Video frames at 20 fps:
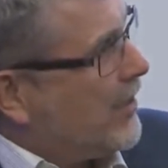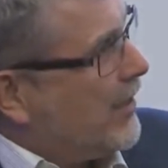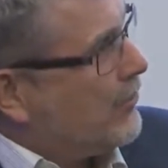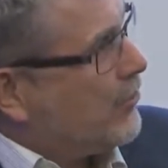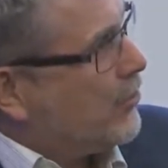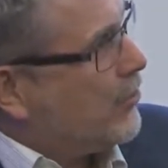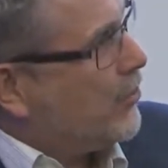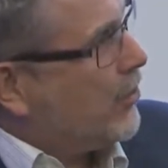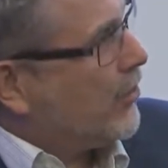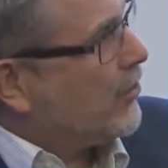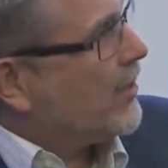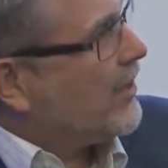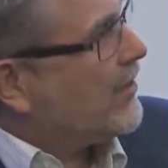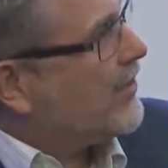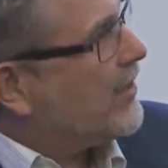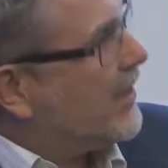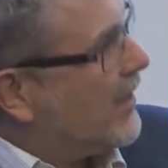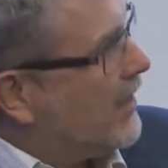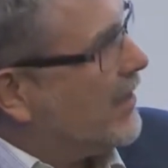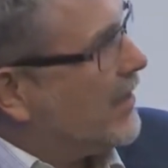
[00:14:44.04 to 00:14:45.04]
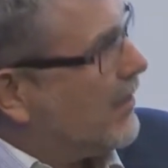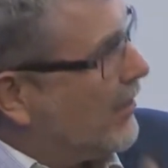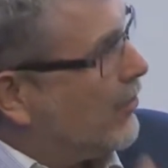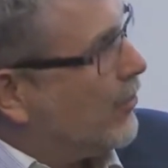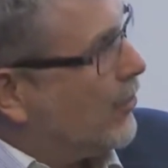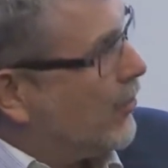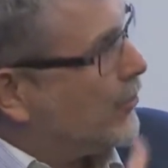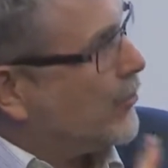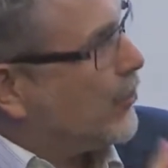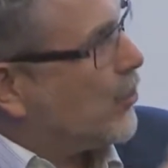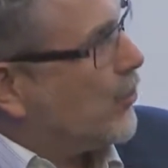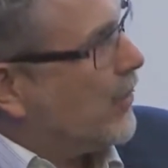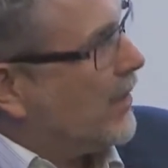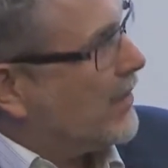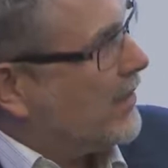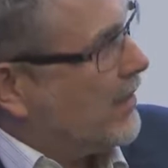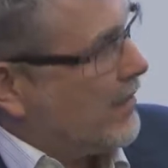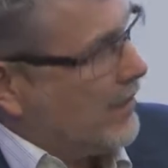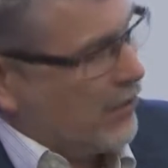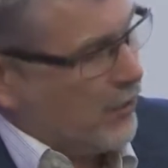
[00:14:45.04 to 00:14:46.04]
to be done, let's say, also
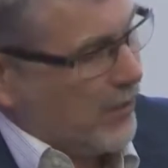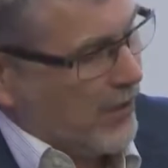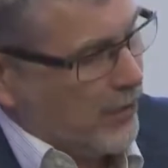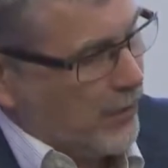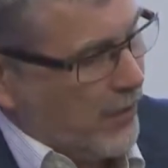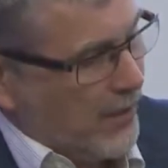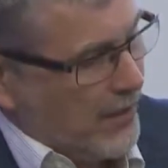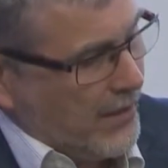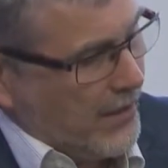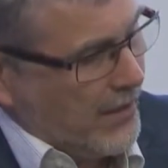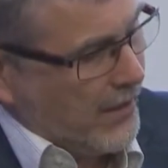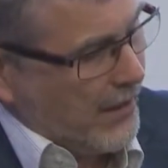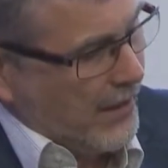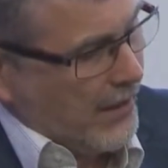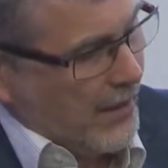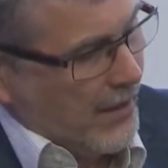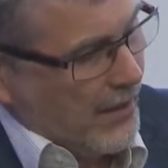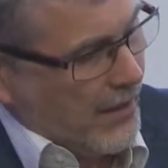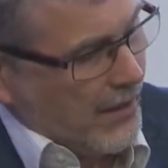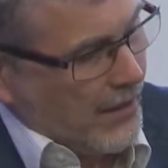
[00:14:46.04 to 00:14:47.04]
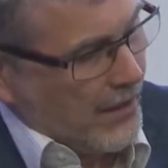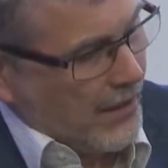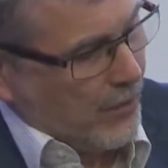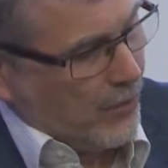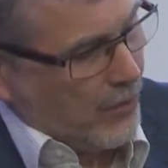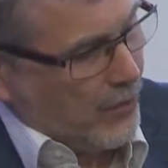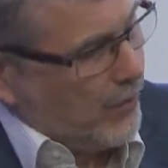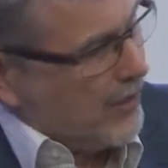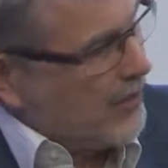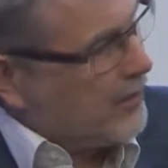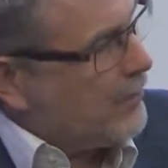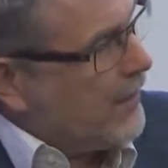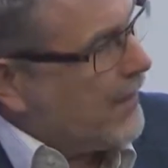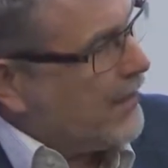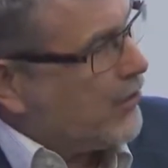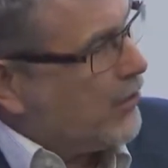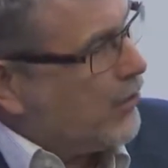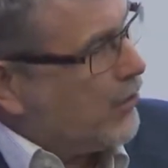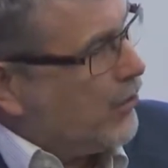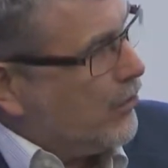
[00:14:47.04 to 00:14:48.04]
quite quickly. With
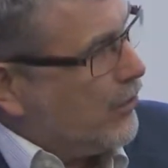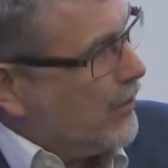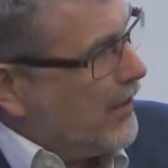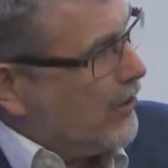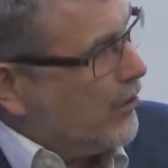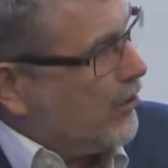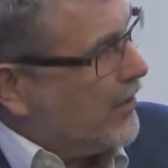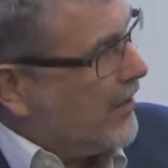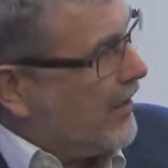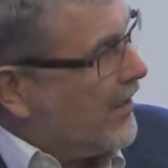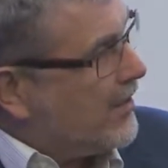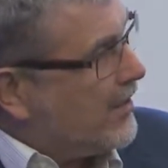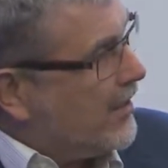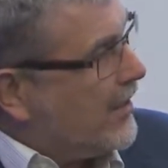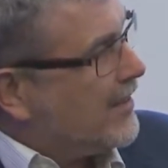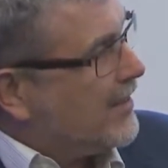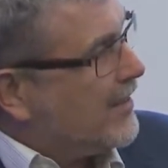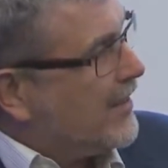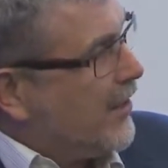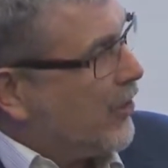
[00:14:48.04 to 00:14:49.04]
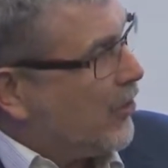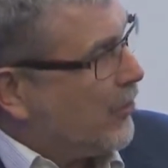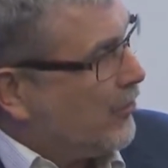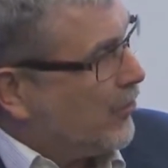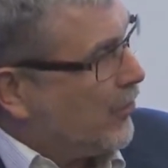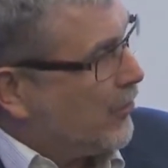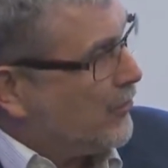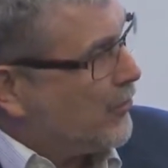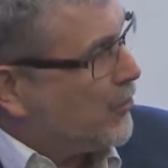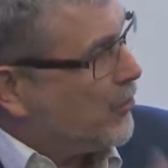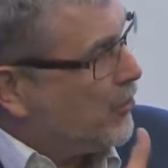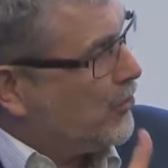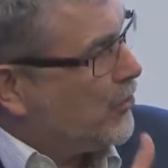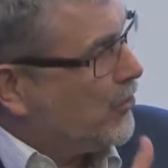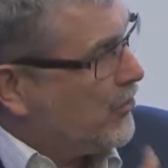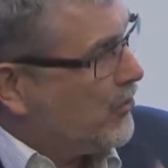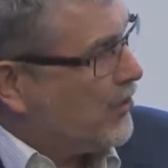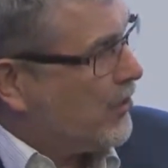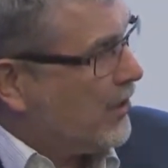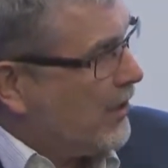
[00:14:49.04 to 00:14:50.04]
respect to education, let's say, of
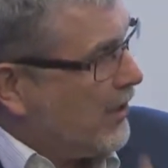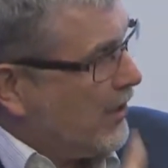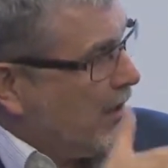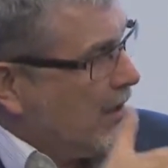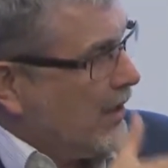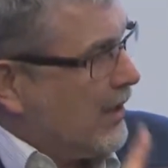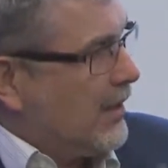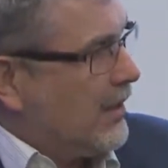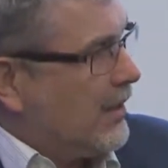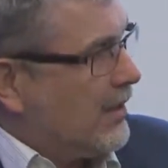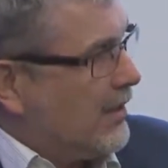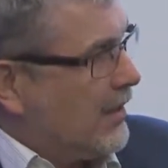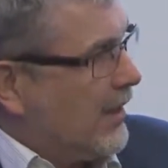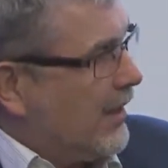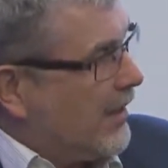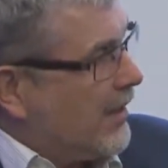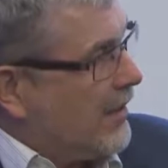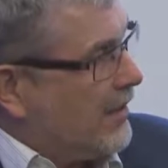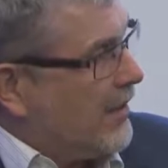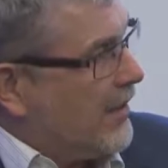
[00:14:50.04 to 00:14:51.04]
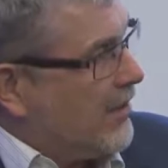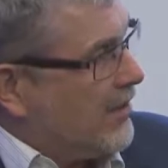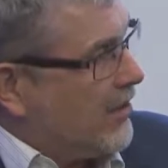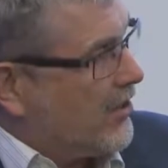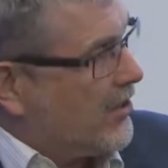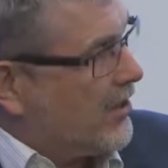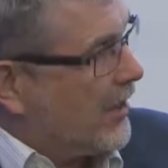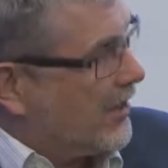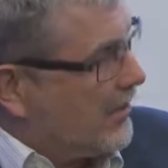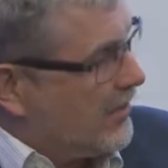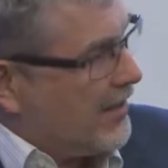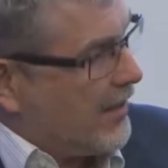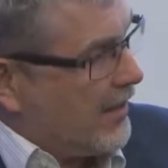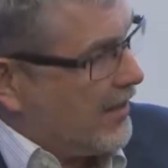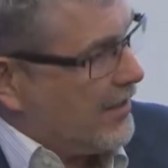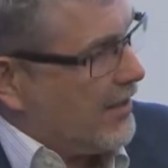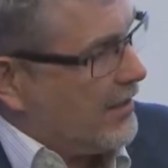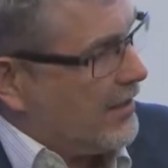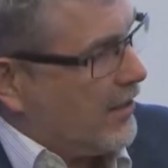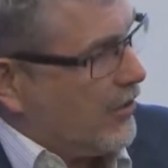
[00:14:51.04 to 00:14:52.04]
students, there I think the challenge, and I
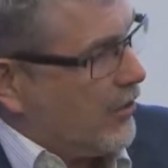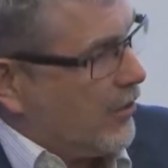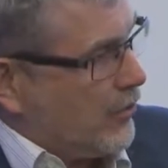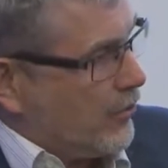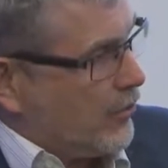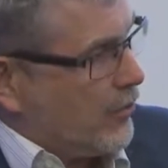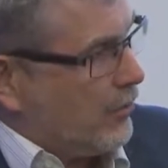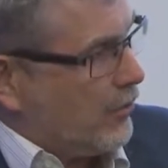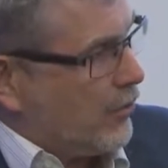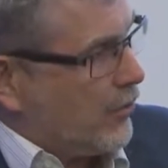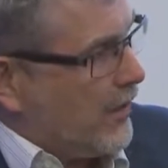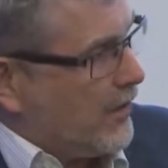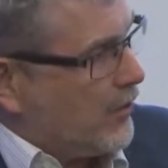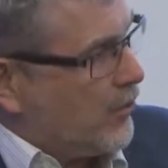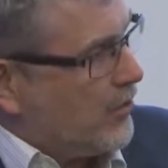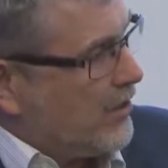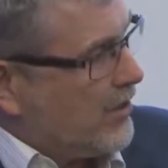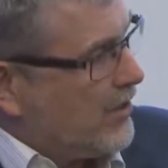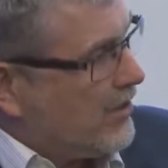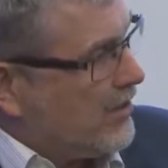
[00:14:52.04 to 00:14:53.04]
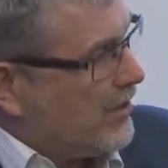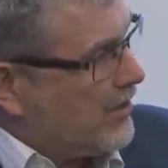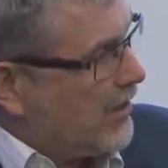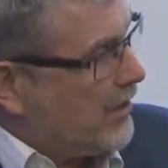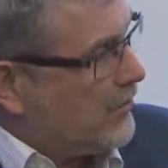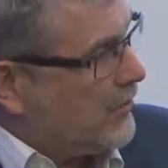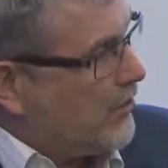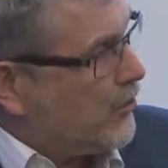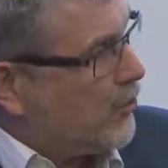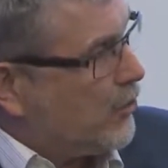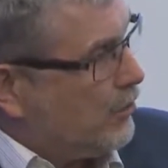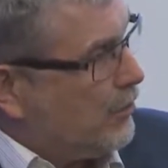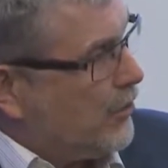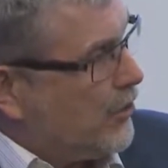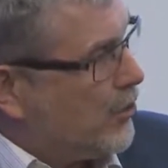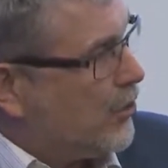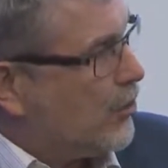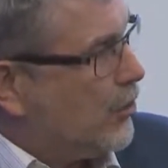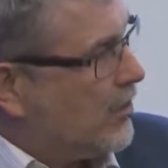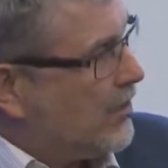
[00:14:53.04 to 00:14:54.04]
think there are some quite good initiatives, is to be
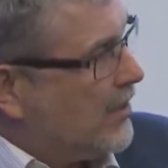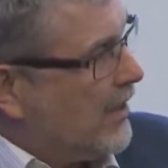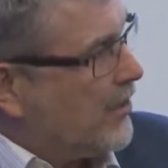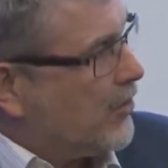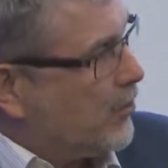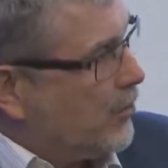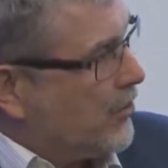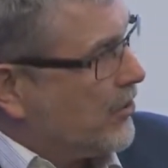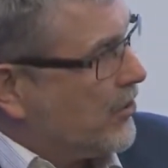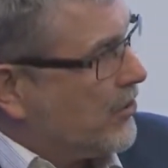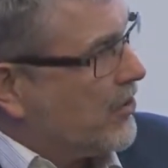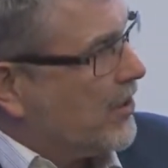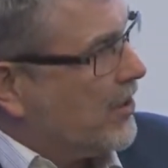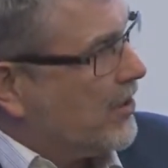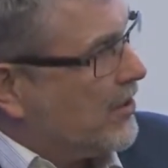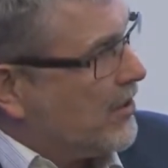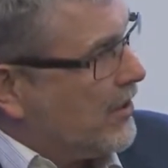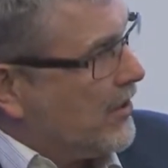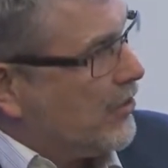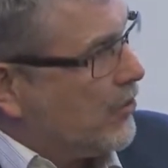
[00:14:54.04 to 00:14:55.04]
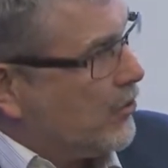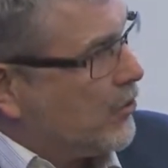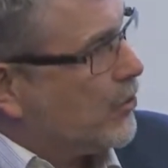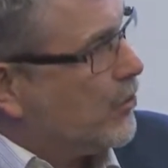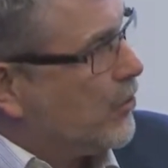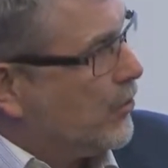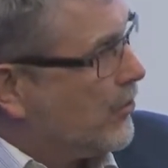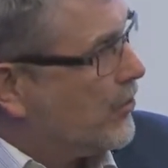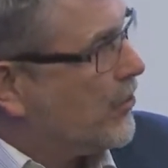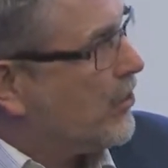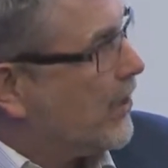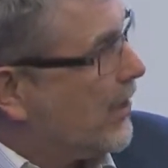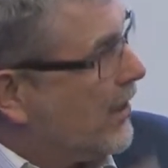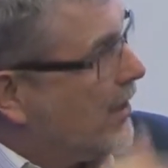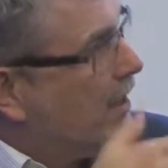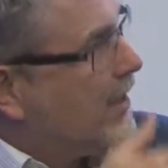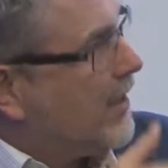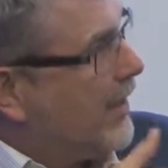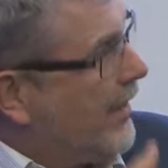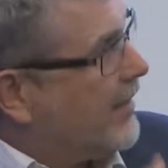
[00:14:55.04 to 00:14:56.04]
sure that what's taught in the schools
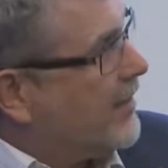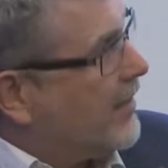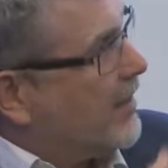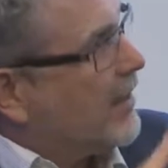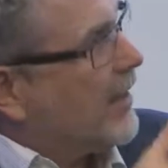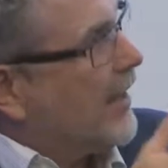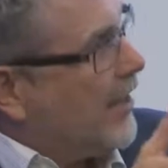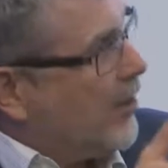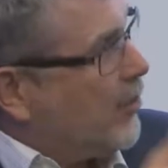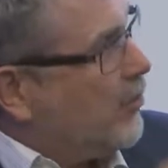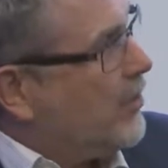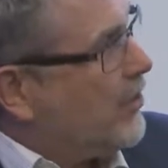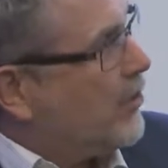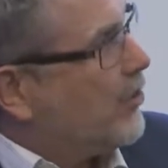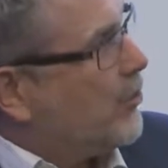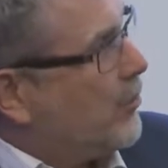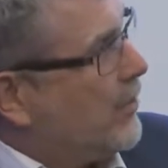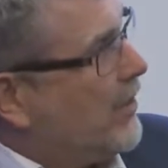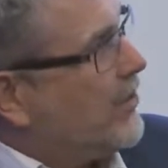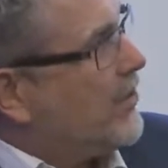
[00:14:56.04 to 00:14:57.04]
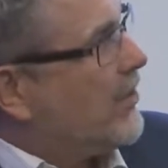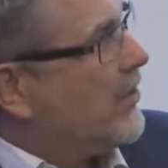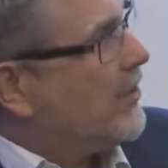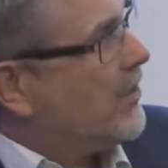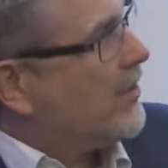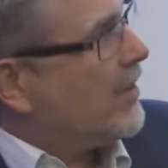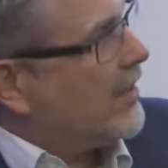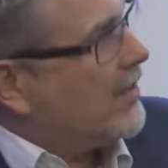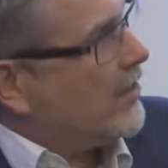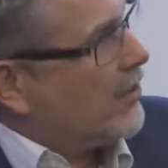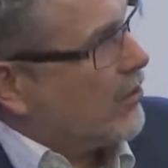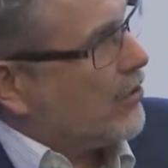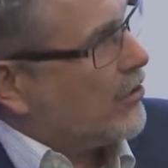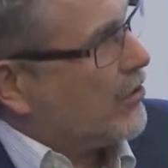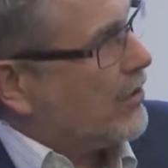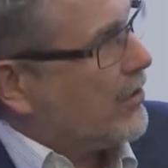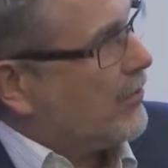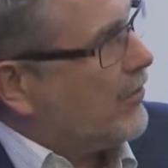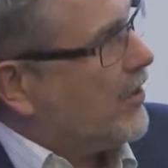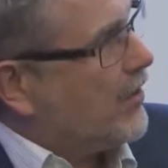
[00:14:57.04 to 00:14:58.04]
is in line with the recent technological
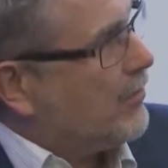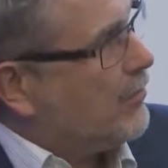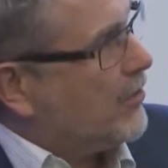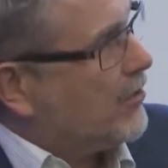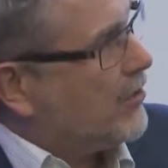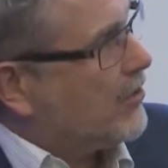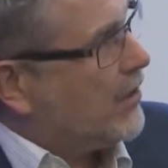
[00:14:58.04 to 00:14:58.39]
developments.